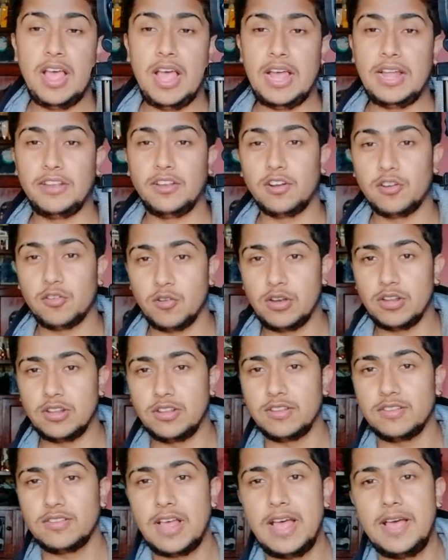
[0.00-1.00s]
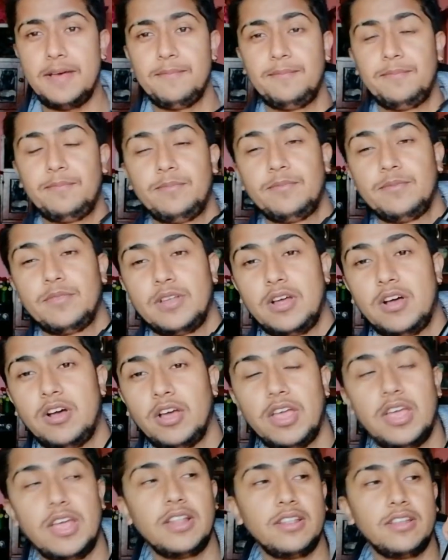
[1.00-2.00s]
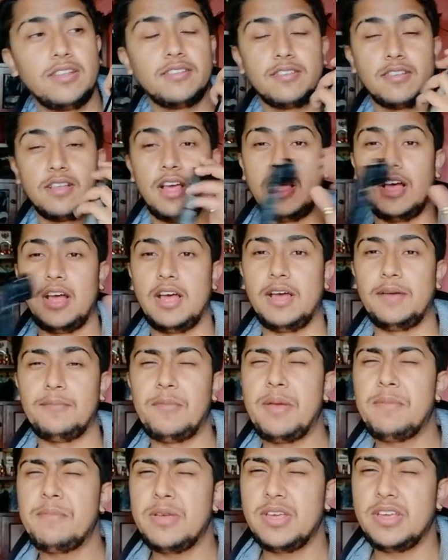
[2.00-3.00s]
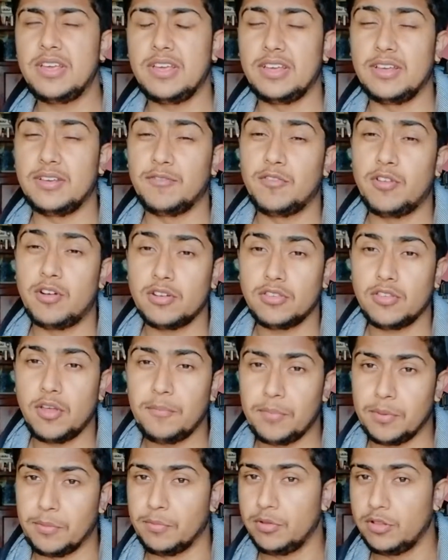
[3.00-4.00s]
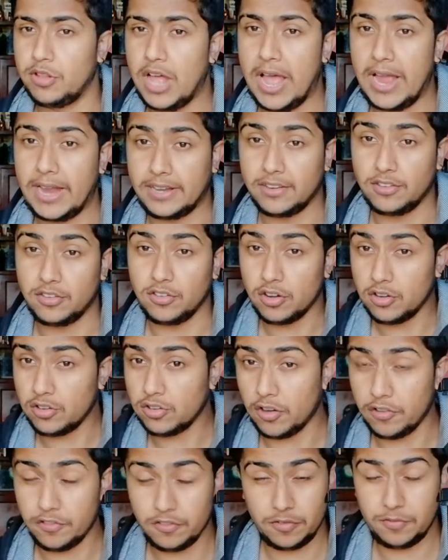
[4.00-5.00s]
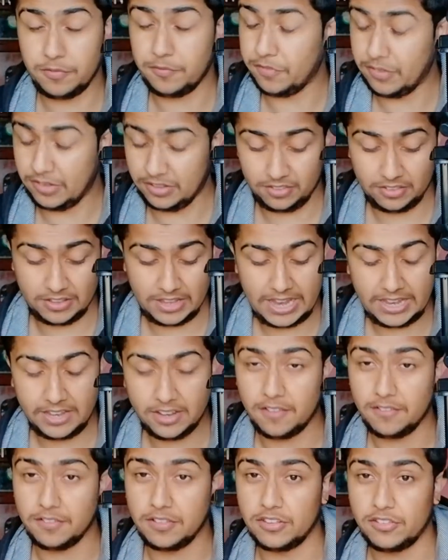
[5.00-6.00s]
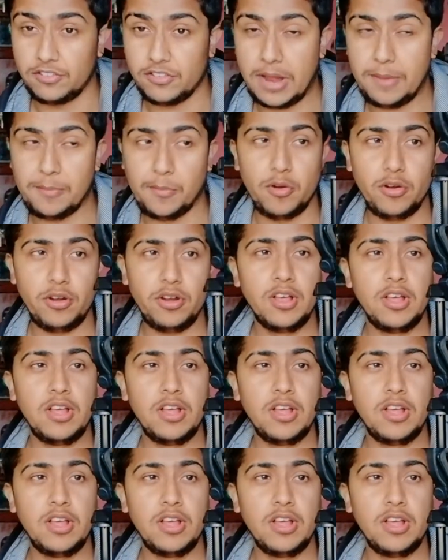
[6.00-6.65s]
And not only this, I have again this maybe for some people the height is not sufficient of this tripod,